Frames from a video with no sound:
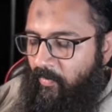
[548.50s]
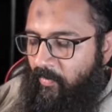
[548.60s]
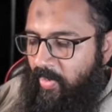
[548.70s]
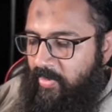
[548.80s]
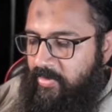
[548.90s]

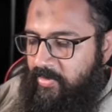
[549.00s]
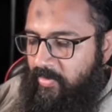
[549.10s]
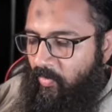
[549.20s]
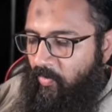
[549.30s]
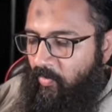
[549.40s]
which
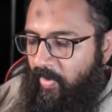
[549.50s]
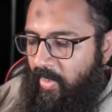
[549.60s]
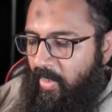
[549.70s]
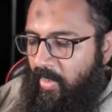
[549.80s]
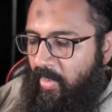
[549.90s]

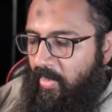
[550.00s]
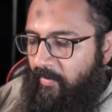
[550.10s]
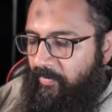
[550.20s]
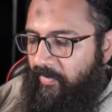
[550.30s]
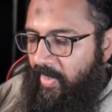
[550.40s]
will
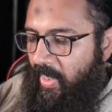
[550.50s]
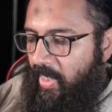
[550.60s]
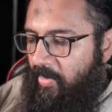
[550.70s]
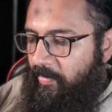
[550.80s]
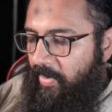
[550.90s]

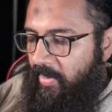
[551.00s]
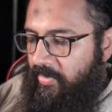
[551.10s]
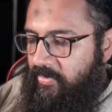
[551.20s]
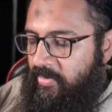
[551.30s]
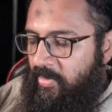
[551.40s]
help
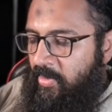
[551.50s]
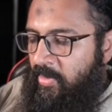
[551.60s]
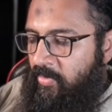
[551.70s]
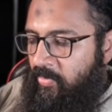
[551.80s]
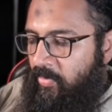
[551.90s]
us
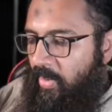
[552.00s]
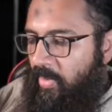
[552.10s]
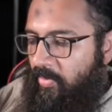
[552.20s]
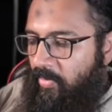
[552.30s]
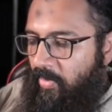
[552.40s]
to
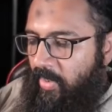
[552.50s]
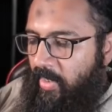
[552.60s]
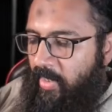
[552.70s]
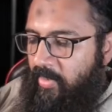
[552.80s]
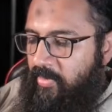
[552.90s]

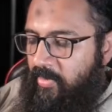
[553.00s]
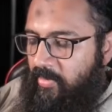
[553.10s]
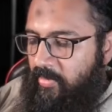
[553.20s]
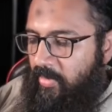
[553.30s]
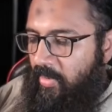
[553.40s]
calculate
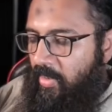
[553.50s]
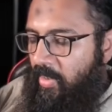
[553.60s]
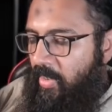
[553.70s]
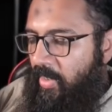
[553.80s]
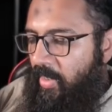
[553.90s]

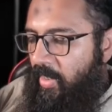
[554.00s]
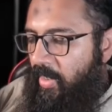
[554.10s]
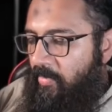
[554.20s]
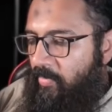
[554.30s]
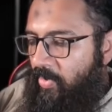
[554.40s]
the
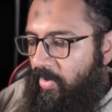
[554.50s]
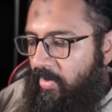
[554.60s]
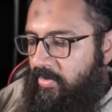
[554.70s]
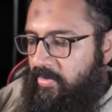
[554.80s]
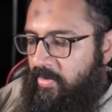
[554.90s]
AI
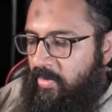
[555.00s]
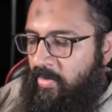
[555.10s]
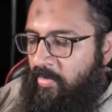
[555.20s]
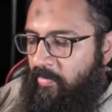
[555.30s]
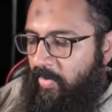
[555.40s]
models
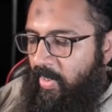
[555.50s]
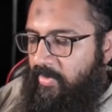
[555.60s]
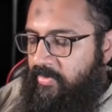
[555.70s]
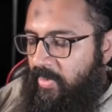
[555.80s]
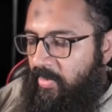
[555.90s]

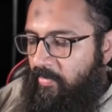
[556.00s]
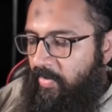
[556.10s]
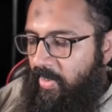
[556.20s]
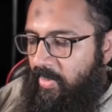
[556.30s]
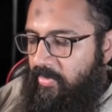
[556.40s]
pricing
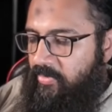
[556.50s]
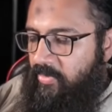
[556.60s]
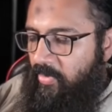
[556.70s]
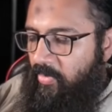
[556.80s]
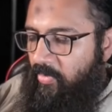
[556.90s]
based
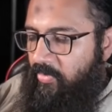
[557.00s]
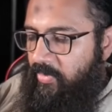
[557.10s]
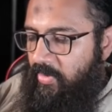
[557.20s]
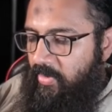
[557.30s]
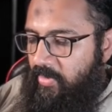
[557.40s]
on
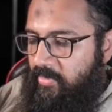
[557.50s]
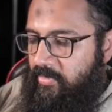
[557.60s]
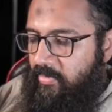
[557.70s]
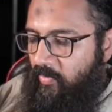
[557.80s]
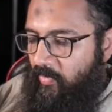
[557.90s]

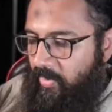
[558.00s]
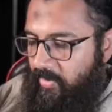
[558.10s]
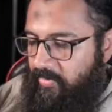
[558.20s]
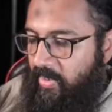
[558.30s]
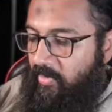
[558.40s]
these
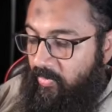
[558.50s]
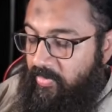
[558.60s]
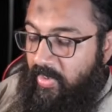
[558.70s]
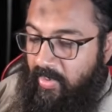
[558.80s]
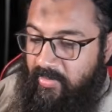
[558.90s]
words. And good
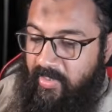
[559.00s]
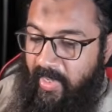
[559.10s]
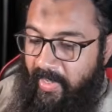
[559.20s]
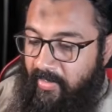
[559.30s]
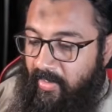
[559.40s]
thing is
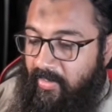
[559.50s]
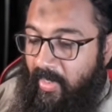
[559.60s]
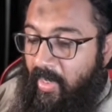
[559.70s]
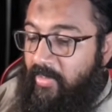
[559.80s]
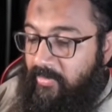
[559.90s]
that it
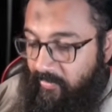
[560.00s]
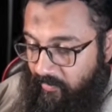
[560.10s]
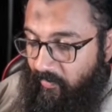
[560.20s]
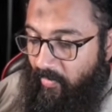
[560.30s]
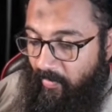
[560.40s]
asks
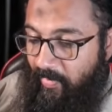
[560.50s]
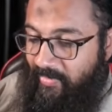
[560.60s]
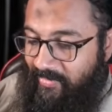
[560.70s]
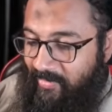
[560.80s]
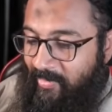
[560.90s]
from
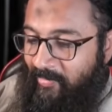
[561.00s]
us